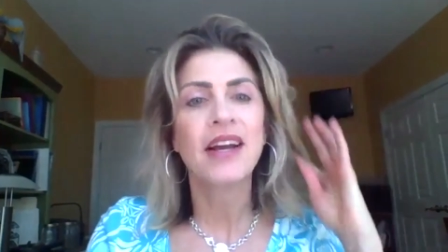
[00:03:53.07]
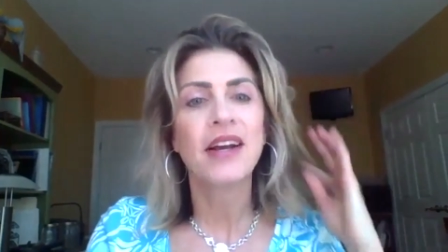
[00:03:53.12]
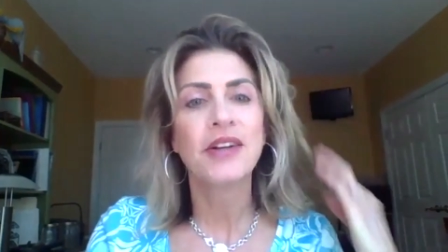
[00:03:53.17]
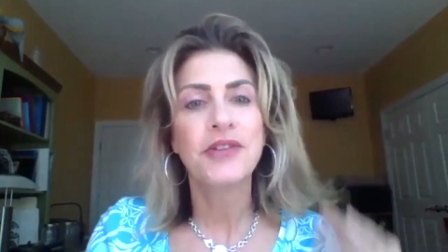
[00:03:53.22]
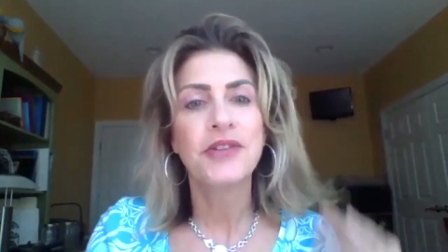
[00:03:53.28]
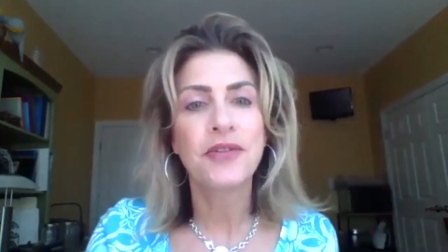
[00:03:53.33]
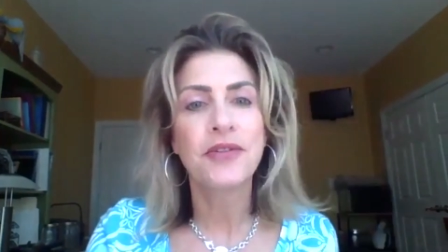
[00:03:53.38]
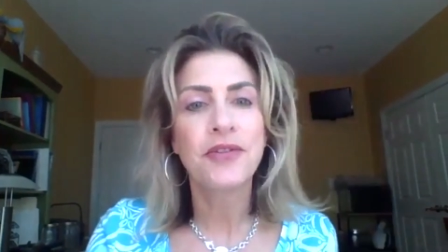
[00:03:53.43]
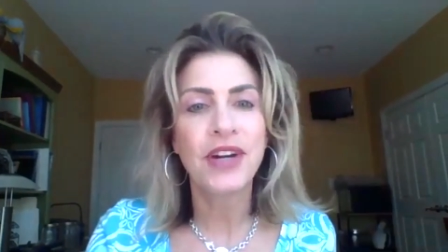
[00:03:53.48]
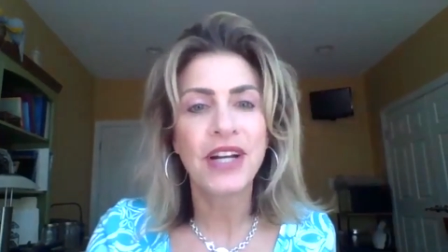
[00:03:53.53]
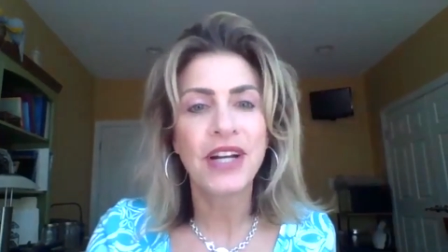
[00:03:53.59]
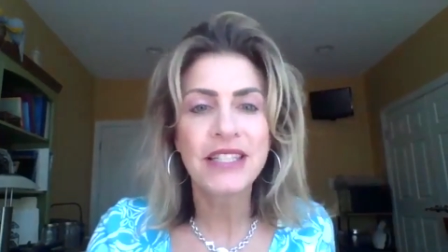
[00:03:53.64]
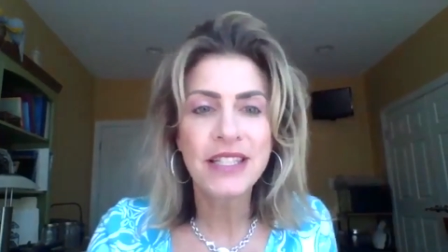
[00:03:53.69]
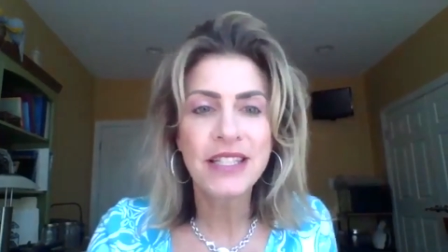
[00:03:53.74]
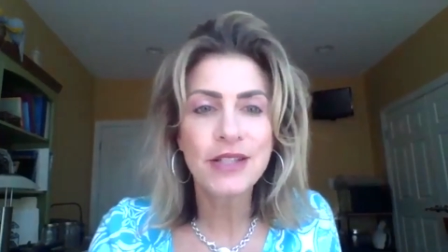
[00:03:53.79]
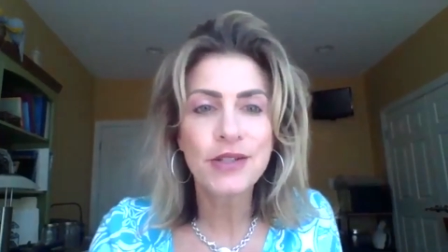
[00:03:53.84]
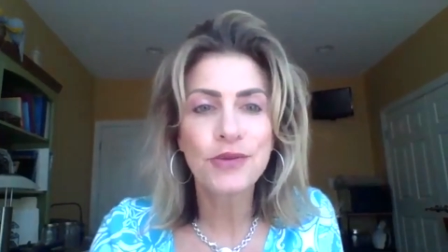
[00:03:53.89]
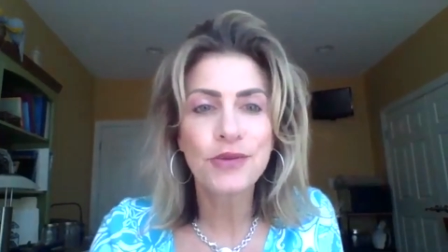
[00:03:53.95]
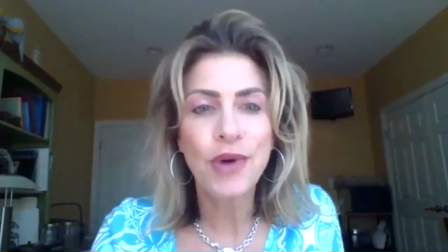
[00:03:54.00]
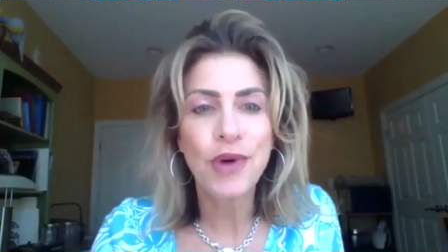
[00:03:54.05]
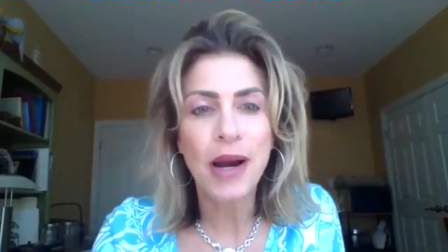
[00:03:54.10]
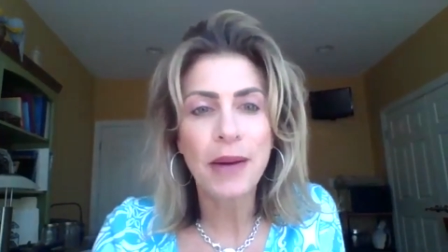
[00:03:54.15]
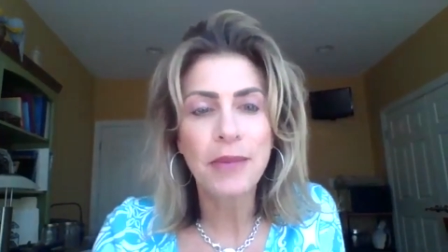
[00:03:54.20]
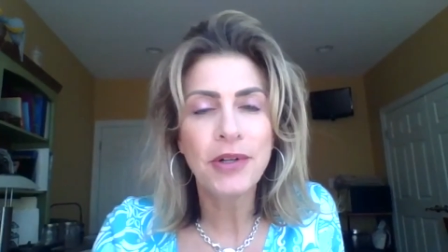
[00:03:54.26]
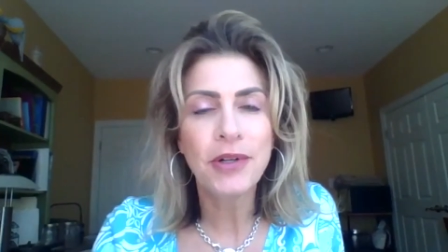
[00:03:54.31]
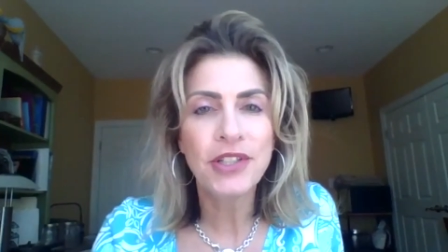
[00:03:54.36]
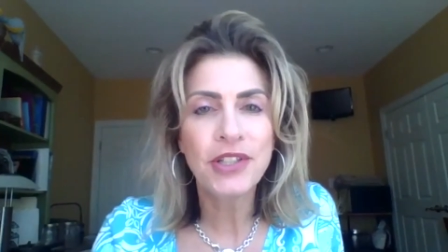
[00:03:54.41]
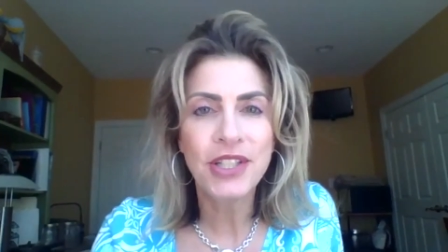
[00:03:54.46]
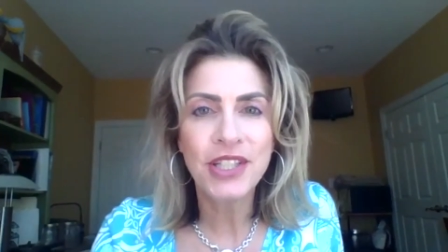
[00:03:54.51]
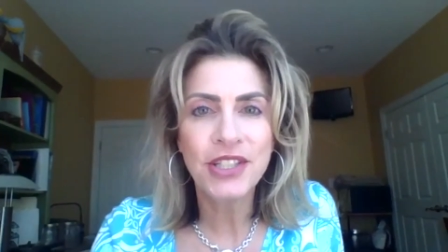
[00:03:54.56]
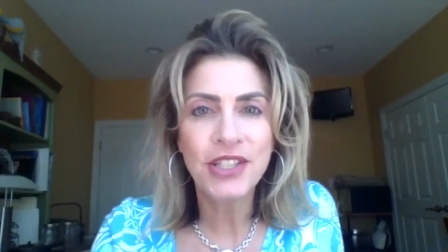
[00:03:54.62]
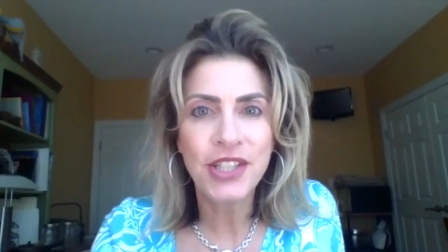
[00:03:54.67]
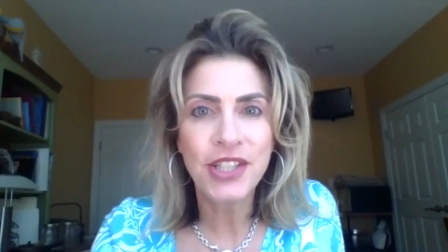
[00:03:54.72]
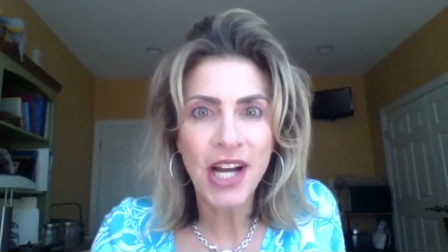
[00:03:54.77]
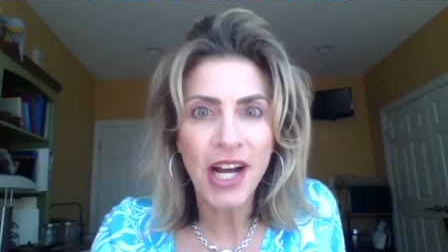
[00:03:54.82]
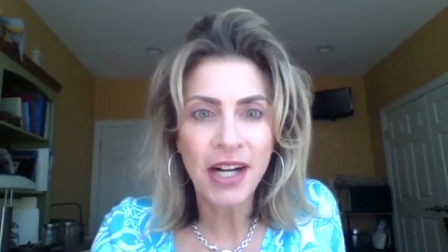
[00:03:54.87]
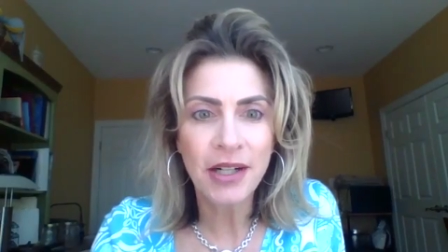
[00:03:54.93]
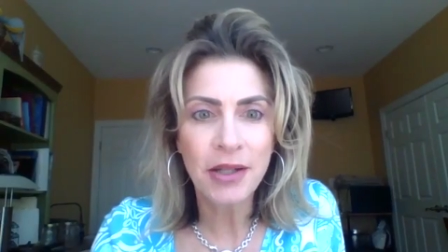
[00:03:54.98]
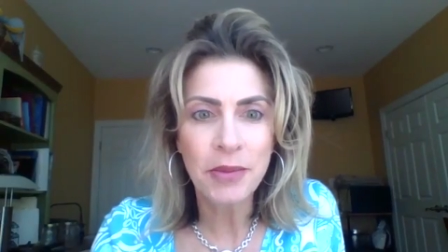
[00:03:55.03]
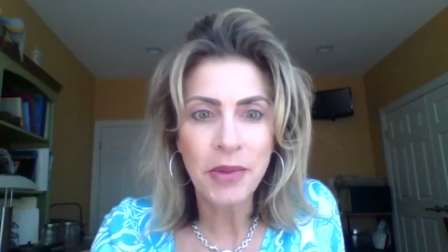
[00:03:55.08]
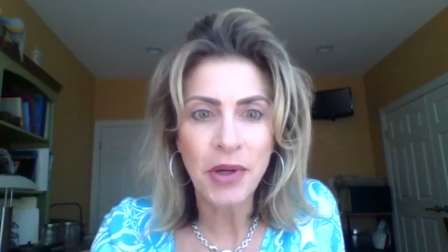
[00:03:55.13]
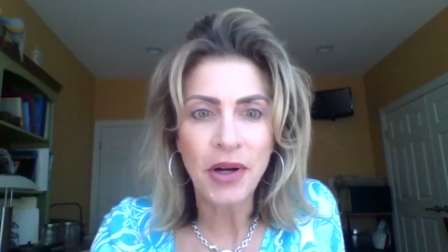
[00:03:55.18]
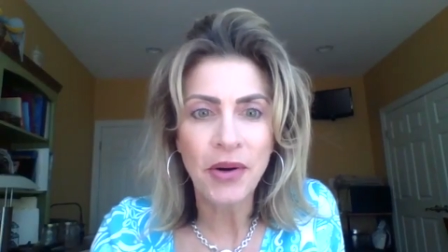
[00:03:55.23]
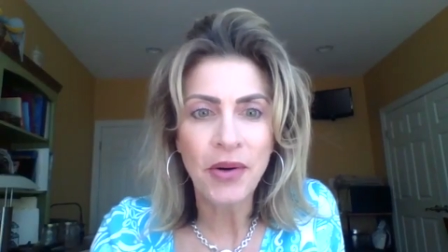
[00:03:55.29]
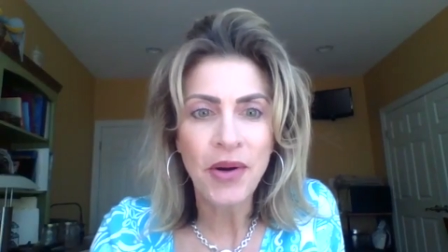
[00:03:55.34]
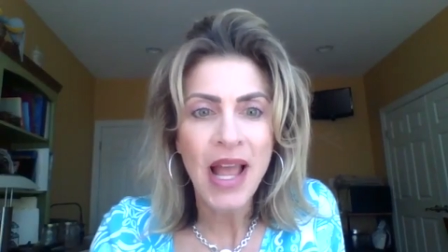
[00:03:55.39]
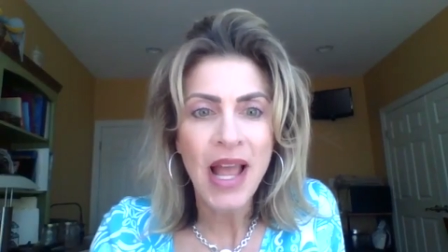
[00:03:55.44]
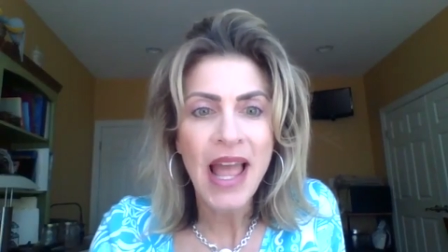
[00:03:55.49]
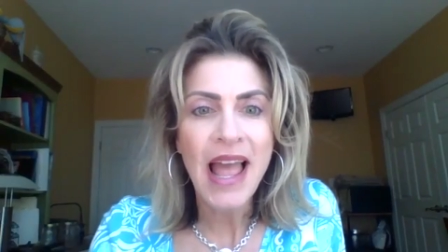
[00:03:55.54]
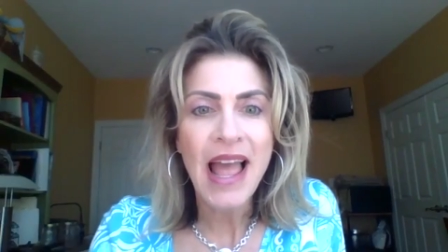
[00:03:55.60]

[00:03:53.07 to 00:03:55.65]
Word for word: to Francis Robert DiGiacomo